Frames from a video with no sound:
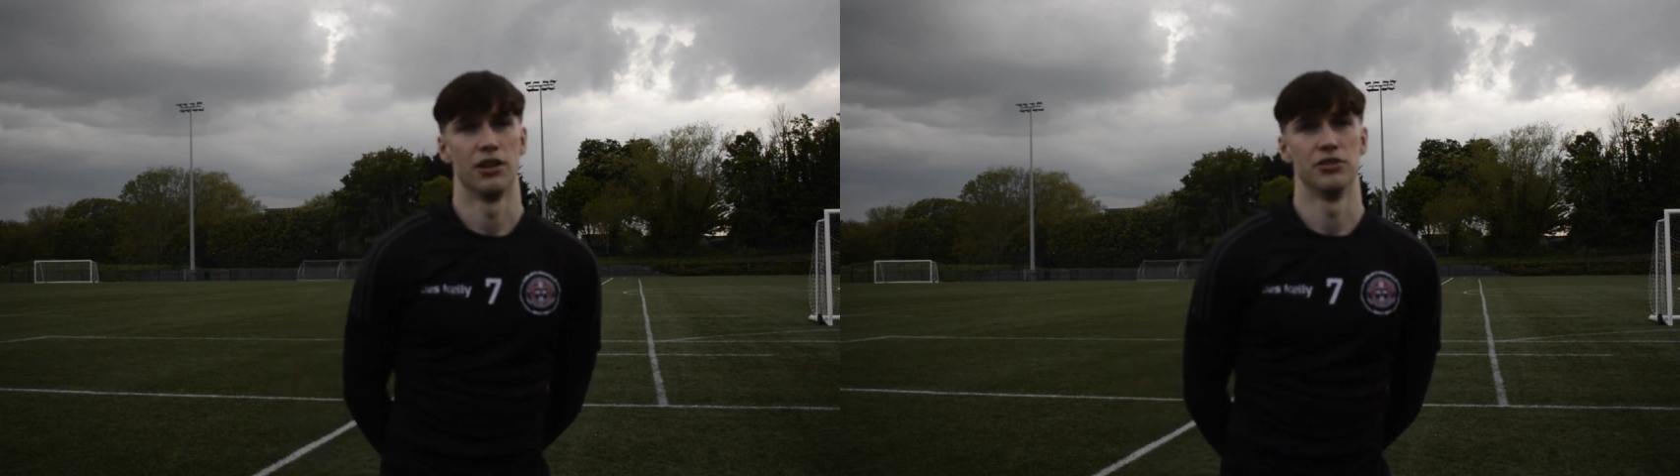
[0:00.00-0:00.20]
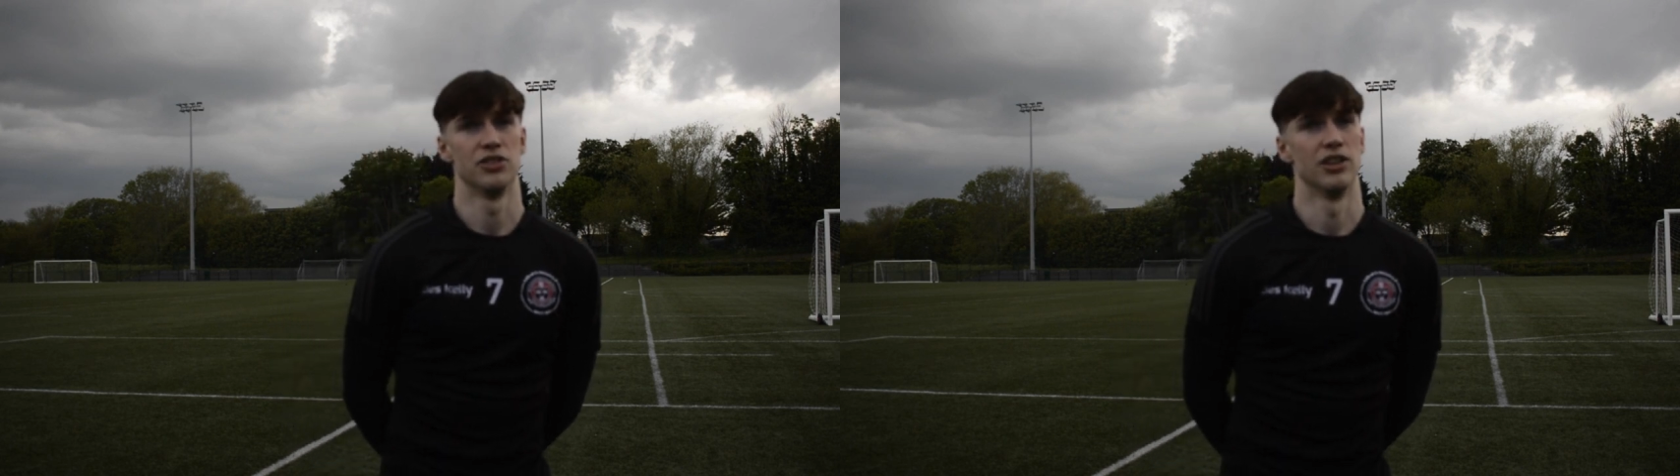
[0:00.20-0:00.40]

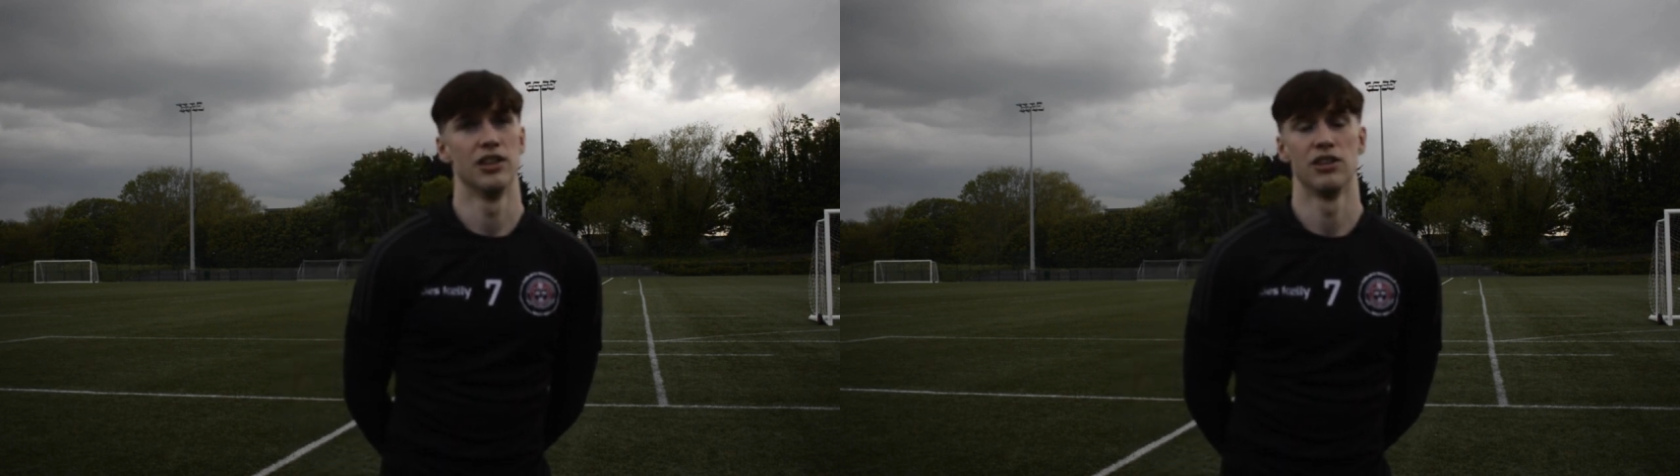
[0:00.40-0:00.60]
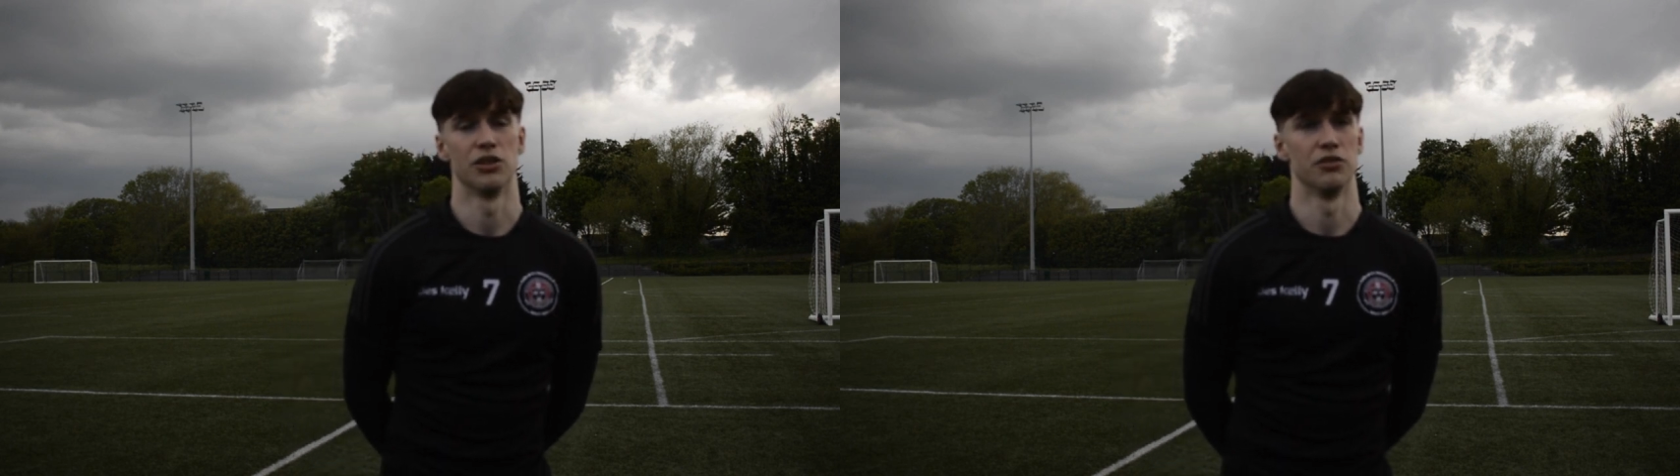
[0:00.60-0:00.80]

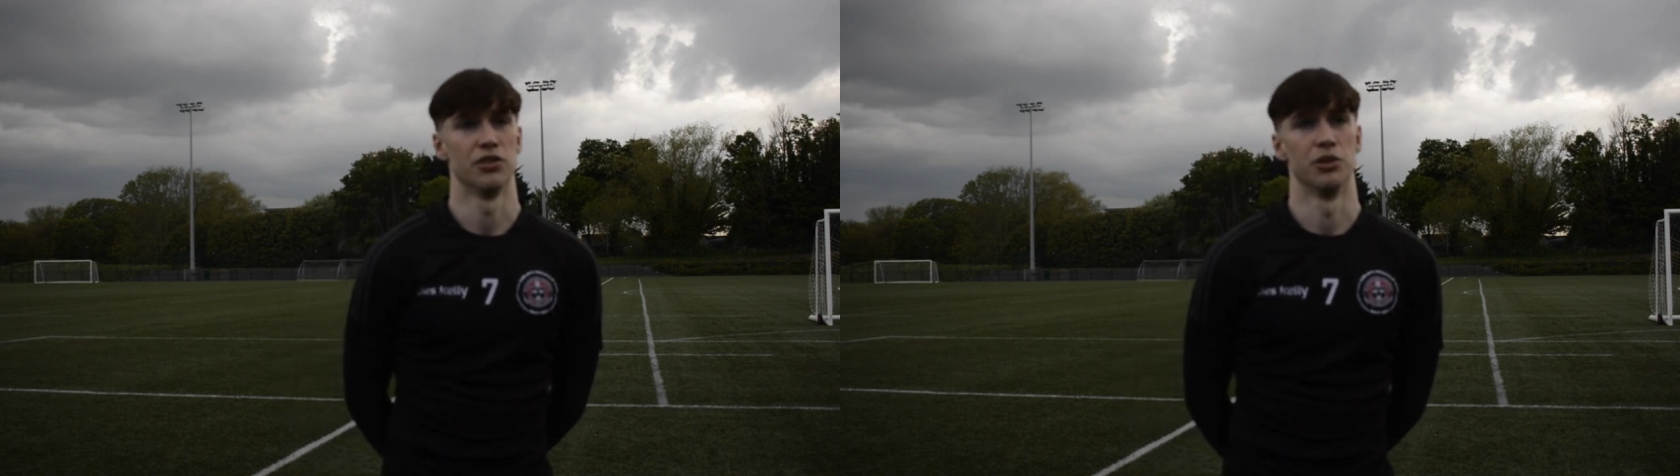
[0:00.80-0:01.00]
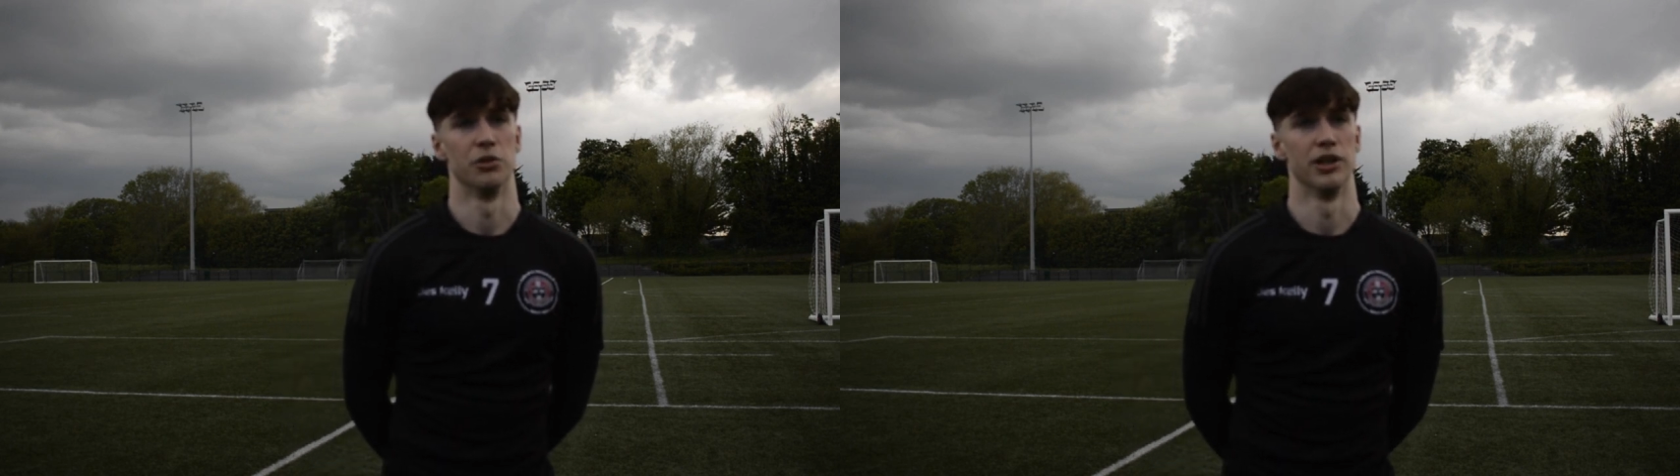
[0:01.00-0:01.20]
obviously looking
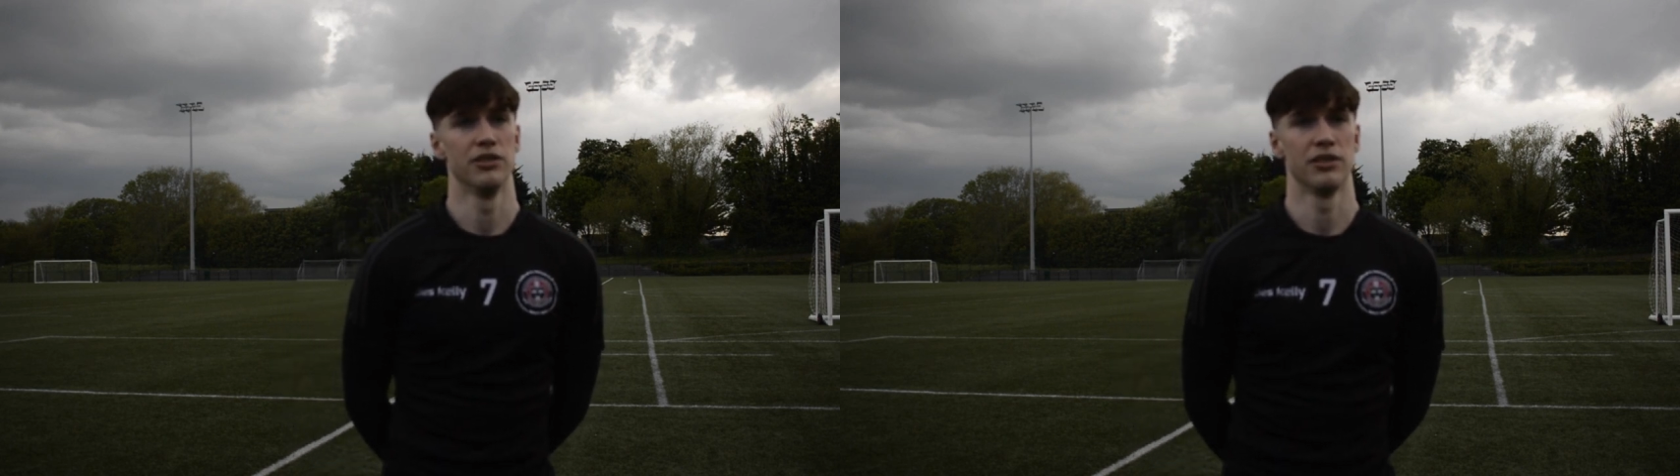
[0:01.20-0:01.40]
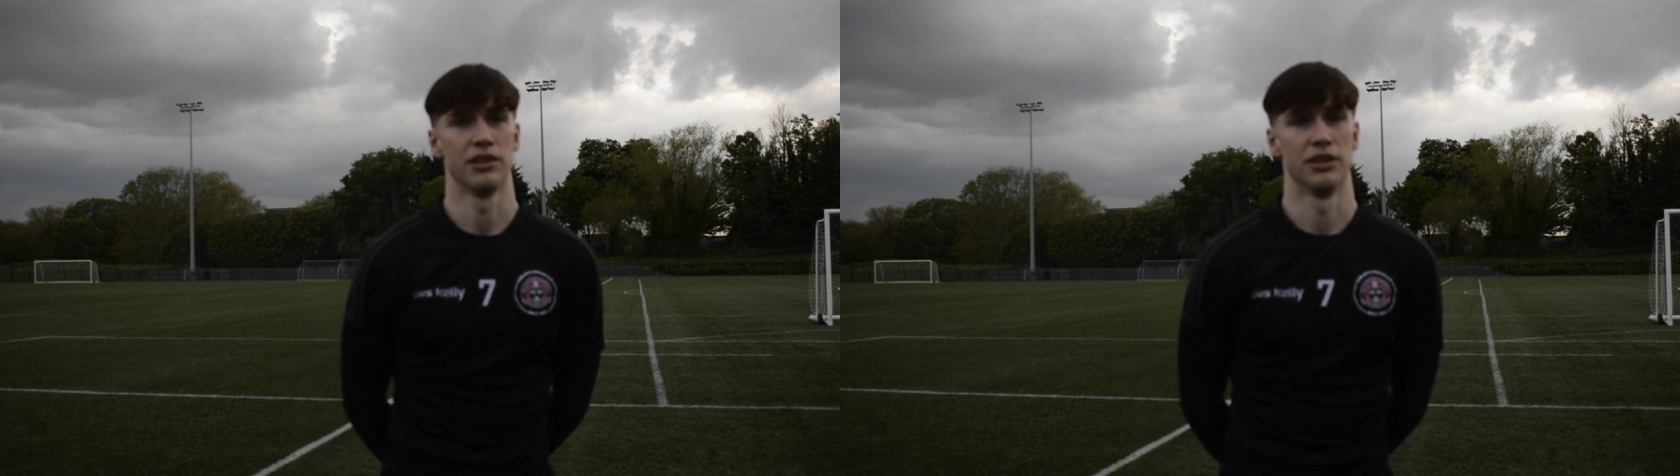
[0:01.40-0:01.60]
for the win.